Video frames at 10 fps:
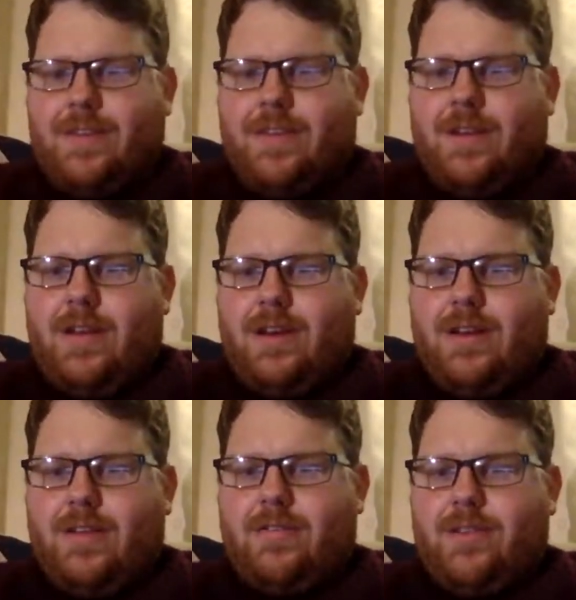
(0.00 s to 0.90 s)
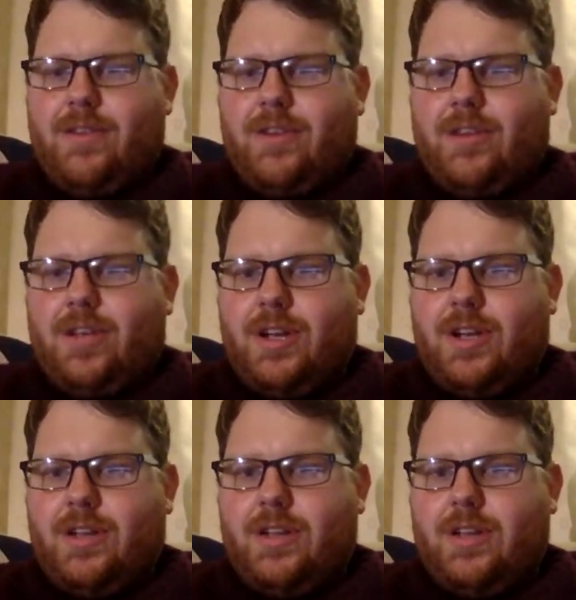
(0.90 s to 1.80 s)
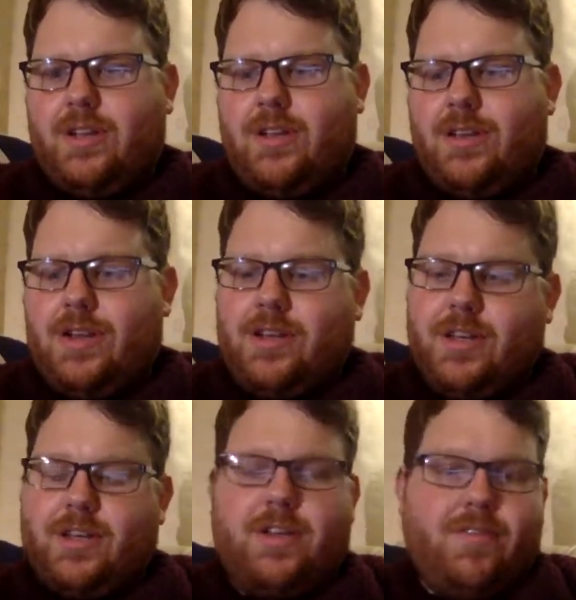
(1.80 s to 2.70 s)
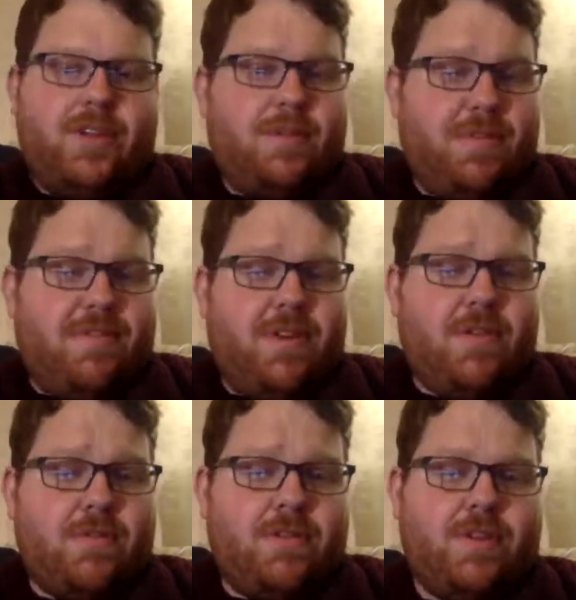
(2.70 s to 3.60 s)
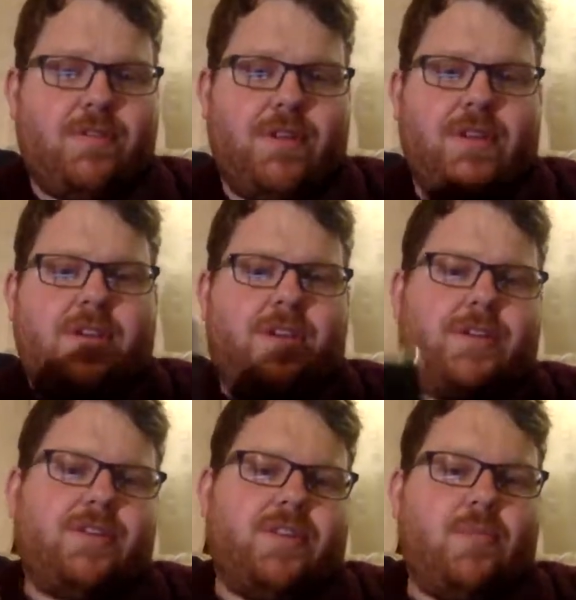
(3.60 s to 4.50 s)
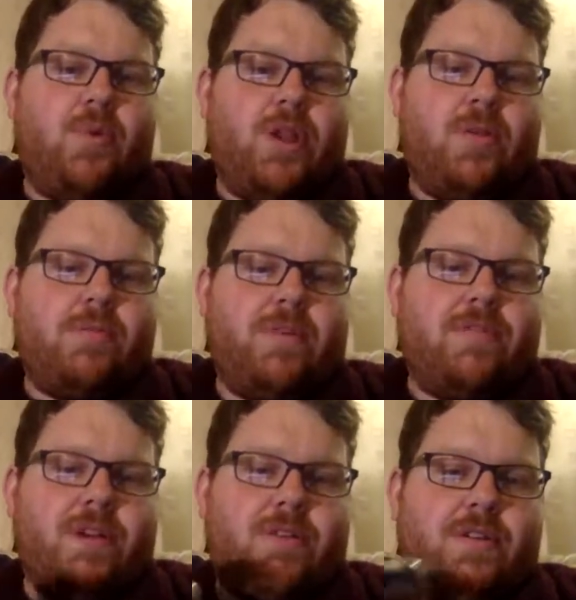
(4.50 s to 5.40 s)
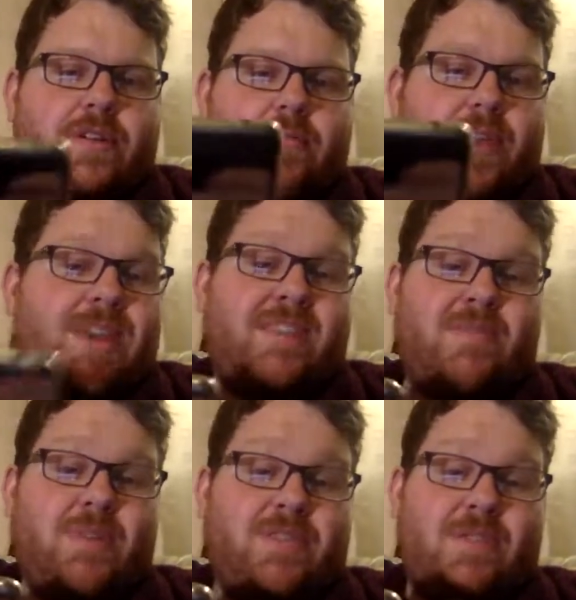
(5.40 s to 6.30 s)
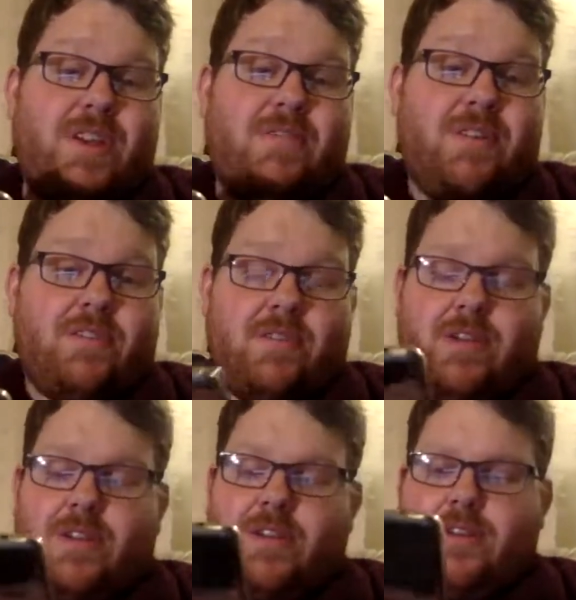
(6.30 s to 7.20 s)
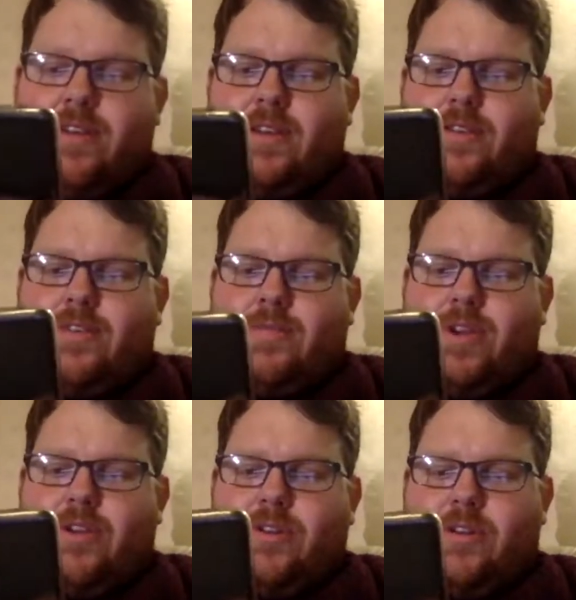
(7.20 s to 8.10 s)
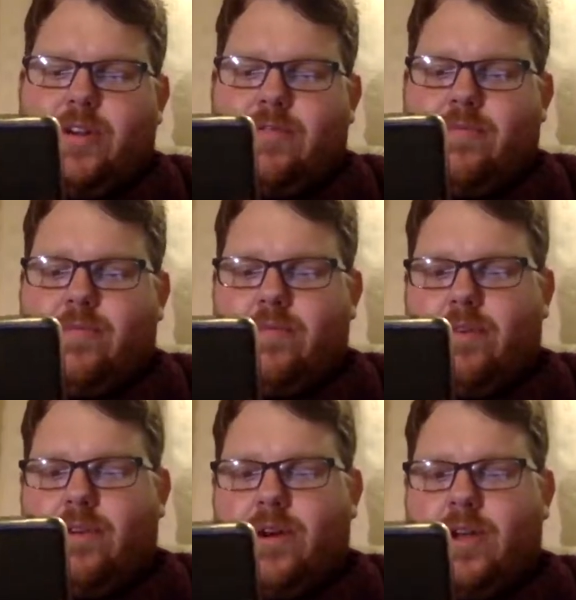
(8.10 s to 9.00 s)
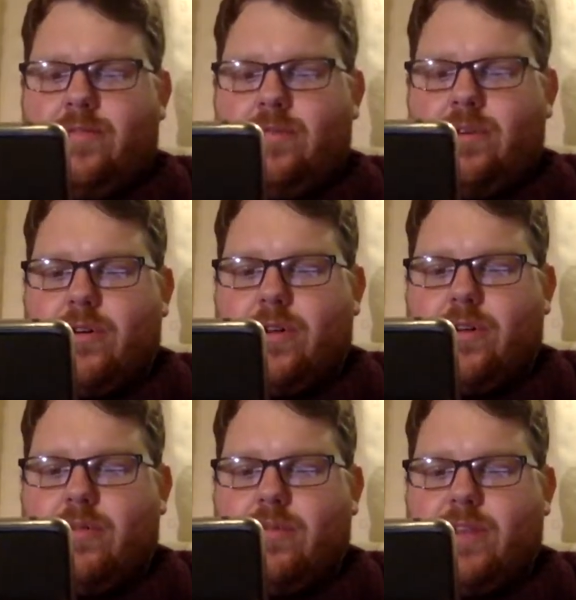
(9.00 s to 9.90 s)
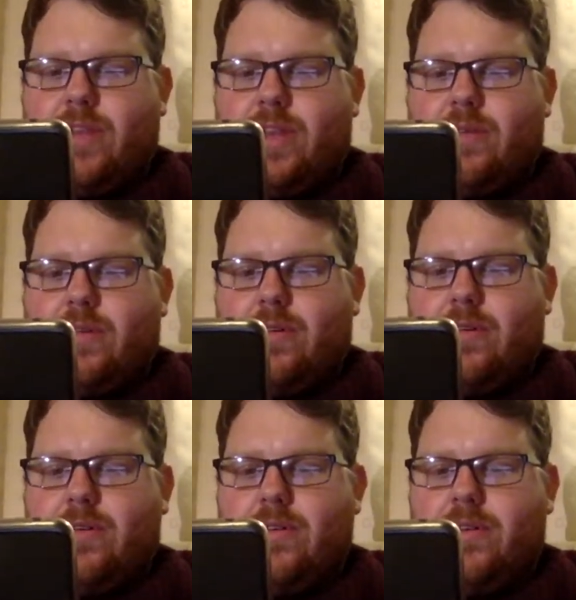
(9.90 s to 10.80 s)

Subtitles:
live chat. Actually, I've got it on my phone, so I'm just going to pull it up on my phone. It's be easy for me to read if that's all right. Just make sure I've got everyone and not missed anyone.